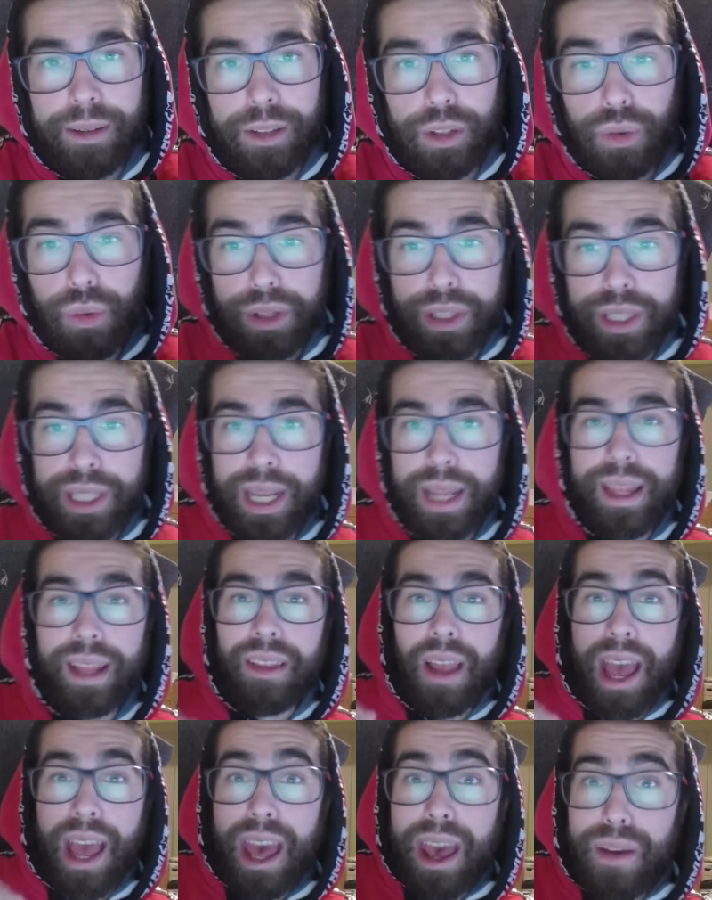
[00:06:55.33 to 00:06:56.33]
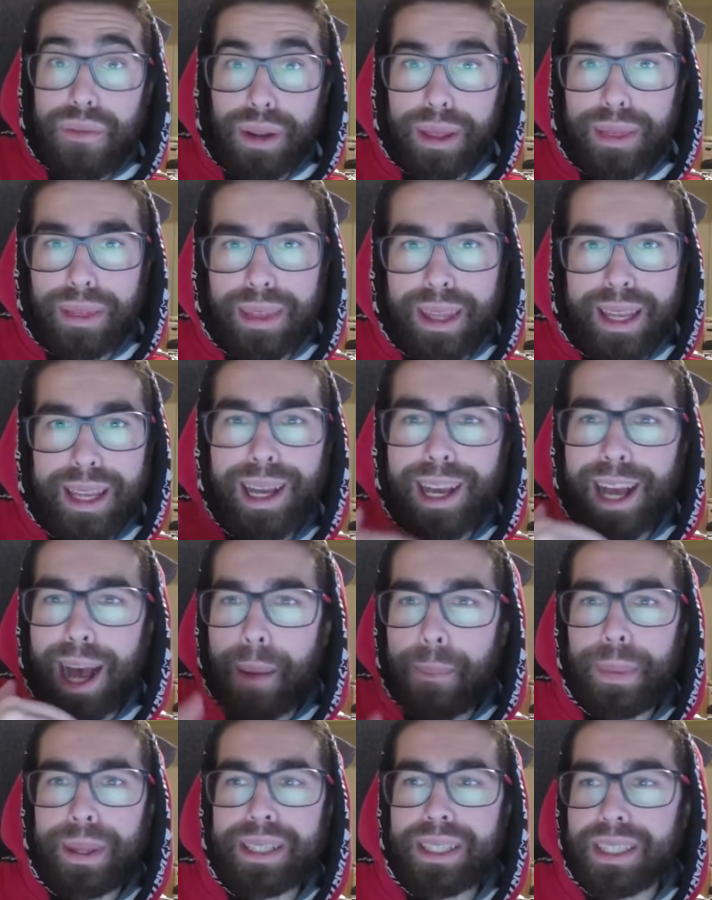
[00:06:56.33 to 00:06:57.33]
You'll see that everything
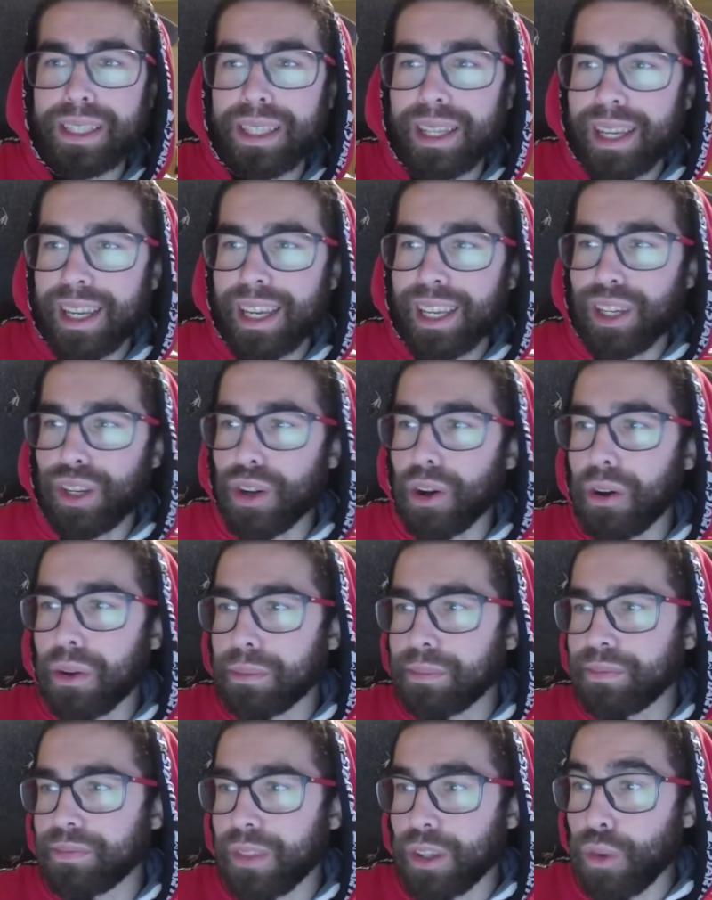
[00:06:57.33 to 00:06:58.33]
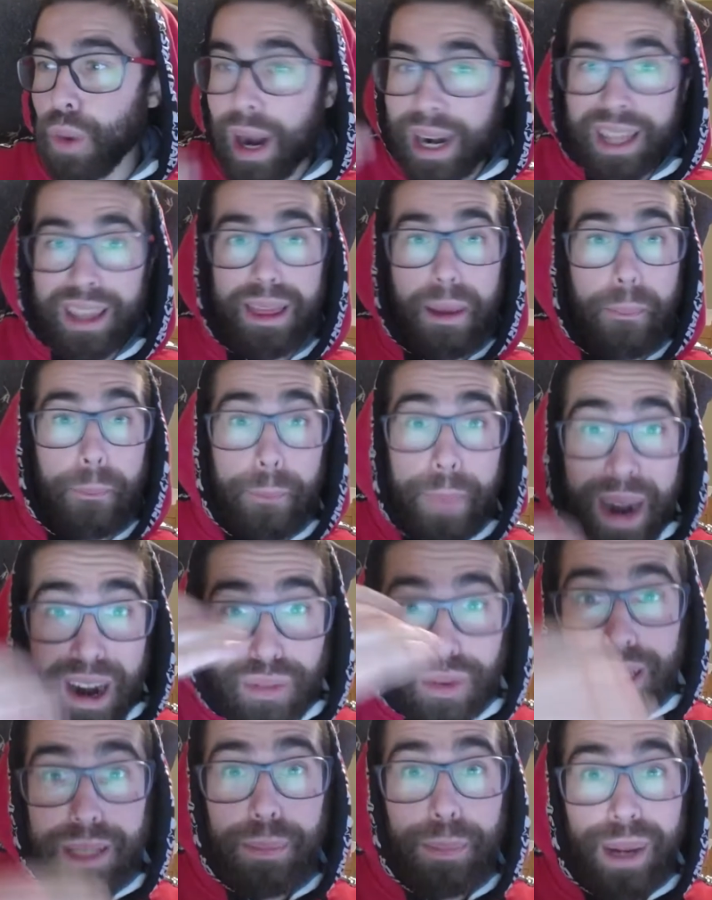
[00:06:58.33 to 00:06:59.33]
happens, you know, you are in the
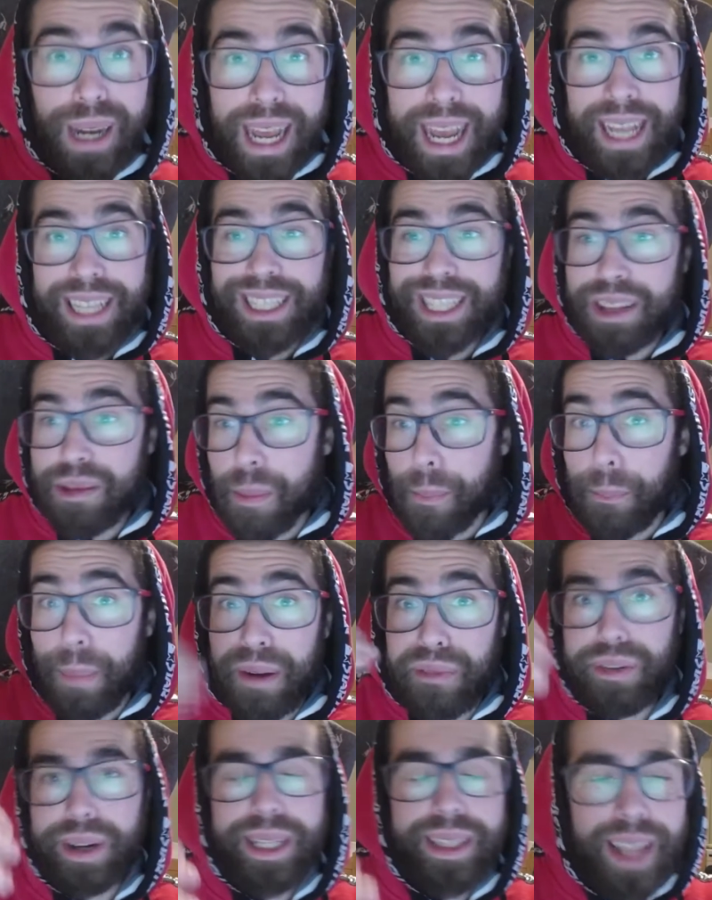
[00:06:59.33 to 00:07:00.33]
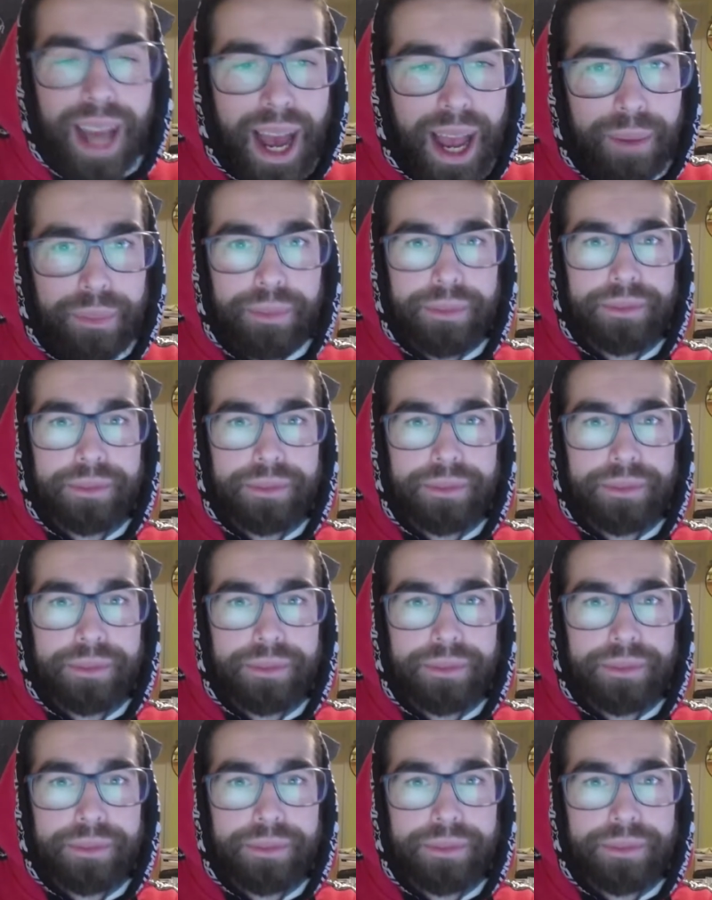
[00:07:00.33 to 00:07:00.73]
perfect place, in the perfect time.